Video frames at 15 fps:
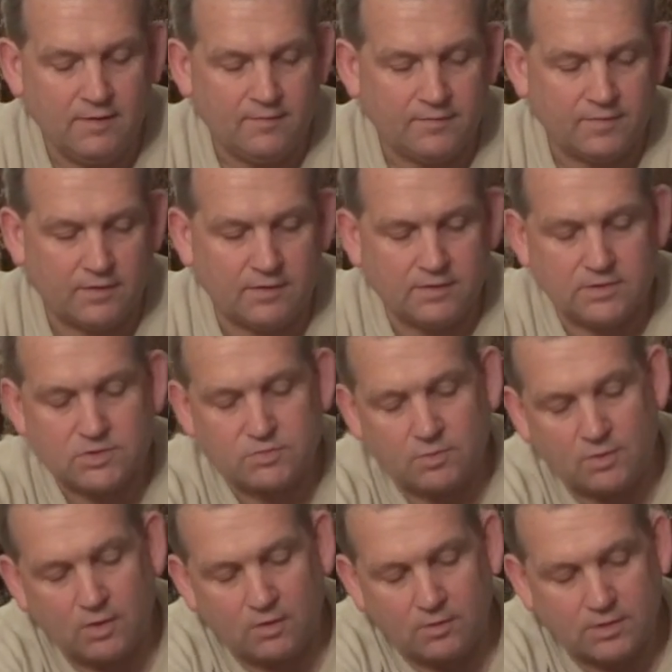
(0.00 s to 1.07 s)
Then this will
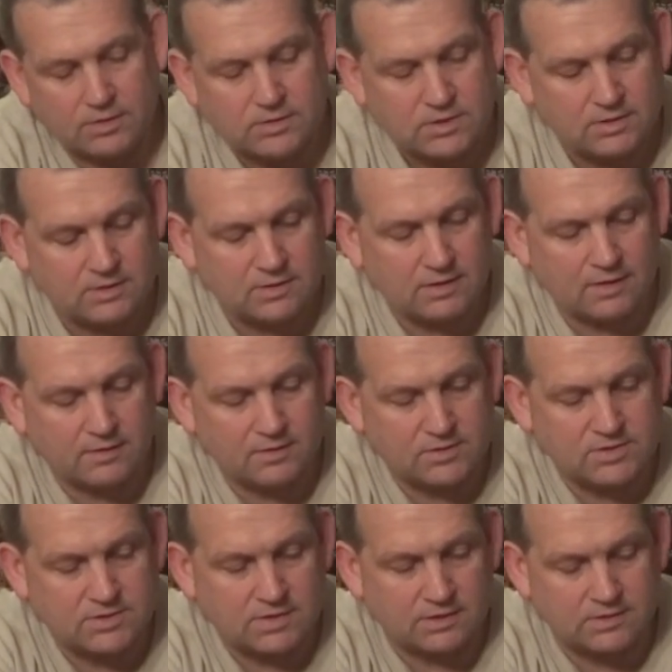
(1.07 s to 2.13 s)
go into the other
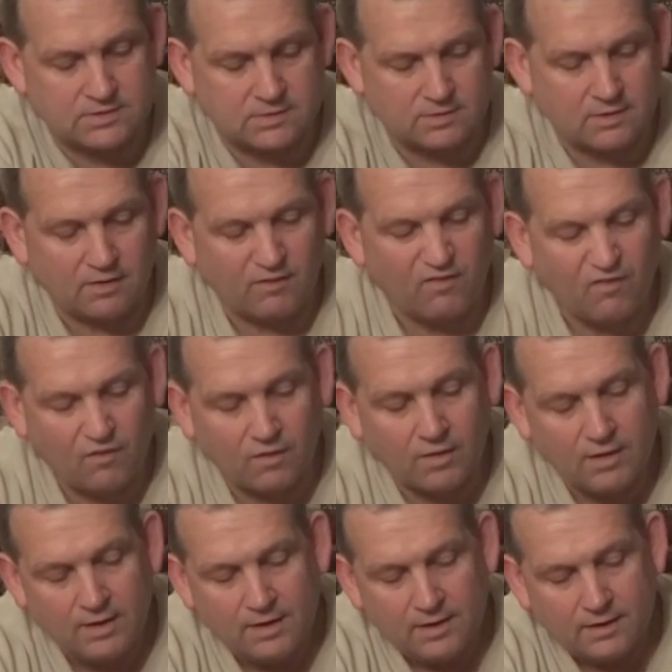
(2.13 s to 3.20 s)
set. So therefore,
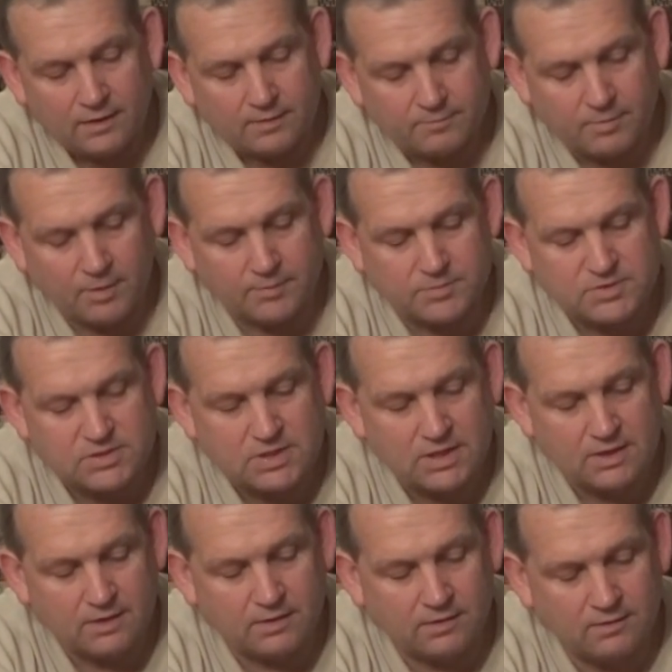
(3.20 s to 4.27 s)
pumps
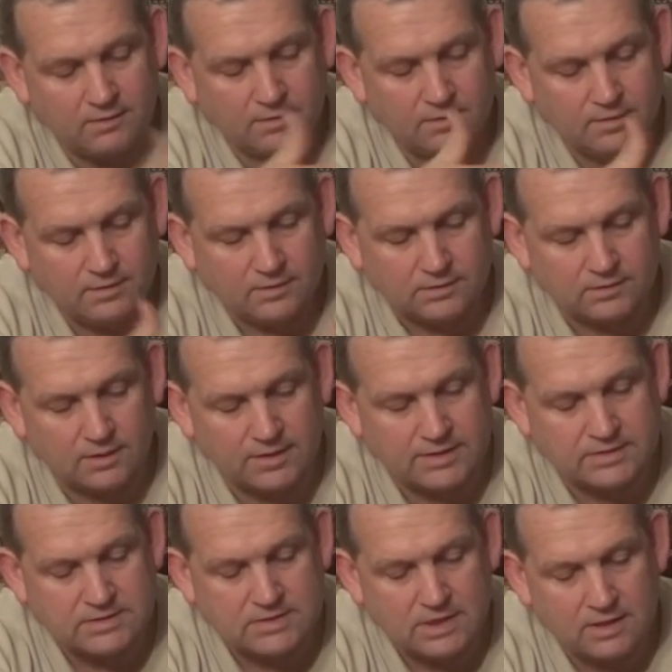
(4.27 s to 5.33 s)
here,
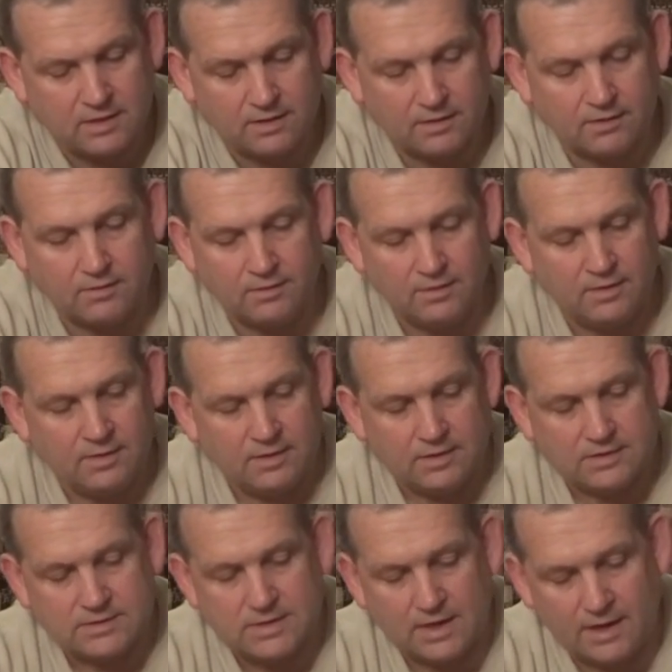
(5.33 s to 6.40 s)
lights here,
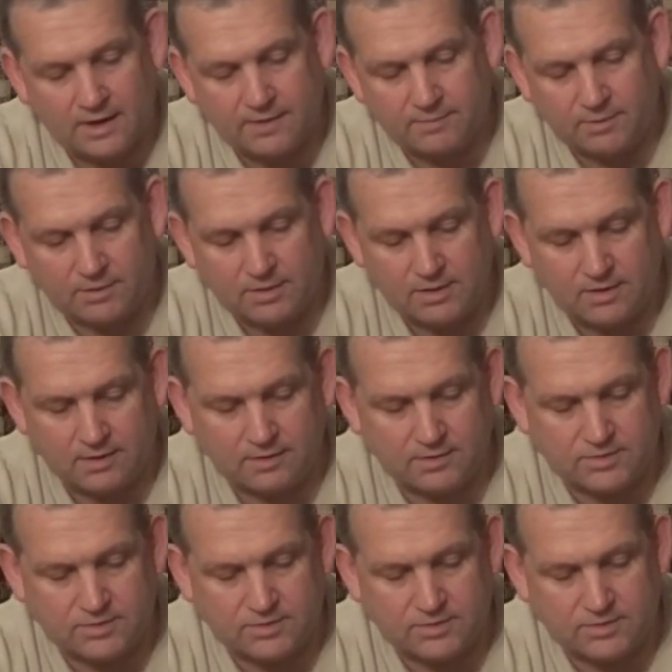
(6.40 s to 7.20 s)
timer here.